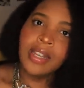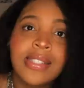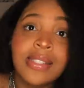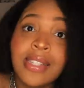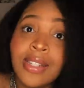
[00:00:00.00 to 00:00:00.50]

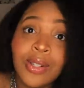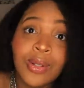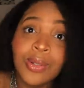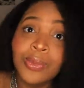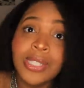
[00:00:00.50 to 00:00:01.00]

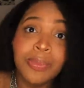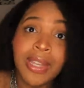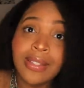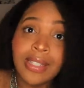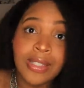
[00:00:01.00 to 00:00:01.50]
still
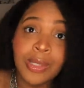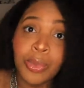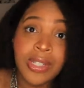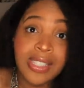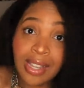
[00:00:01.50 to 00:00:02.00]
respect their
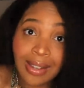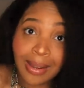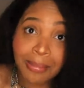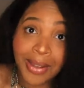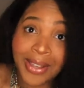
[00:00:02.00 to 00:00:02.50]
spooky
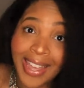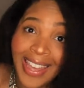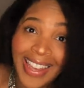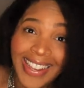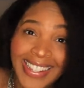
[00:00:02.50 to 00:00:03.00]
time,
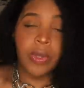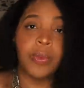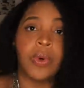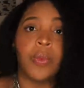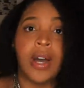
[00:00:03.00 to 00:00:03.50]
okay? We
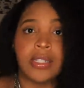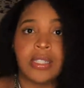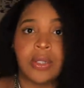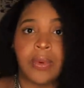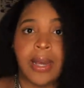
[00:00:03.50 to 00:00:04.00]
will
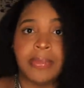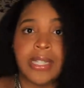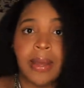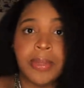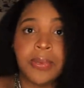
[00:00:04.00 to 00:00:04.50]
watch the Rob
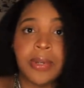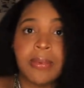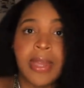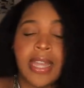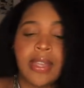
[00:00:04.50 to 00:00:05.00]
Zombie
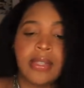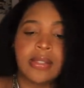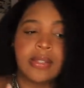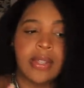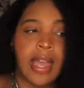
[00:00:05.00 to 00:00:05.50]

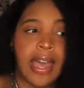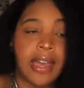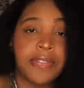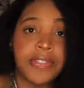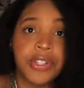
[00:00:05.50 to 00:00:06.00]
remakes
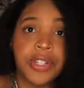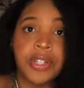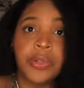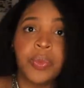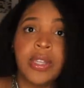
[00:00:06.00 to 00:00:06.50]

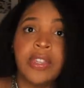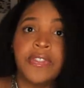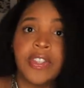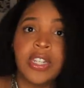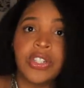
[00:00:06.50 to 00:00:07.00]
after we
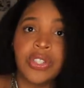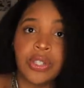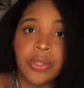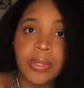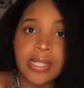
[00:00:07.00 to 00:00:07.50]
finish the
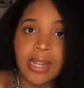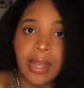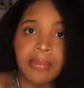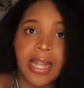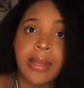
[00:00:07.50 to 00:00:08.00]
newest
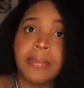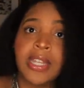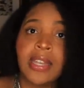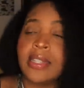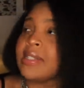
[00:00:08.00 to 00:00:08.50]
timeline,
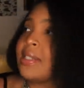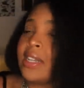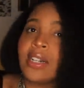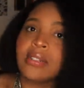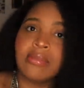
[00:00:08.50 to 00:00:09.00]
because
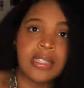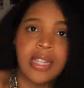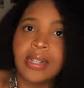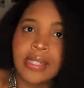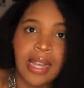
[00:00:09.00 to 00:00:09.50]
they're
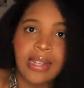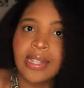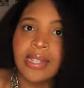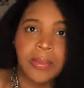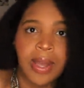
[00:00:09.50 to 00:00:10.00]
set aside
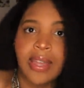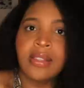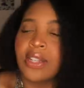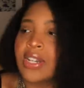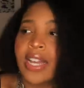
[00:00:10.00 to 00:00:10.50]
anyway.
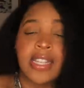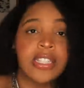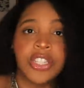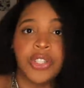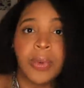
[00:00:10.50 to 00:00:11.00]
They're not
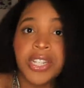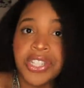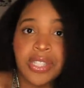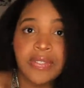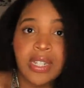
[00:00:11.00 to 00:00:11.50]

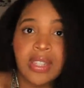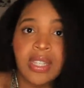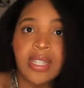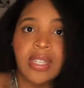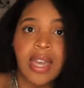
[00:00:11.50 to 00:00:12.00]
continuations of
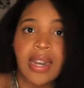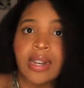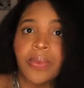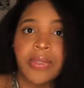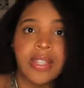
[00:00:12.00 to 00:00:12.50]
anything, and I
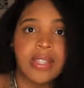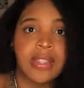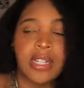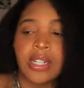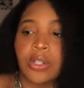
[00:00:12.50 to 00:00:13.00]
don't think that
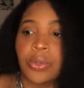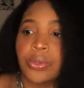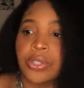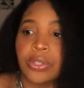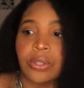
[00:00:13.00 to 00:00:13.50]
they're
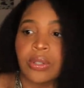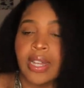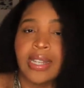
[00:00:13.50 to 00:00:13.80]
crucial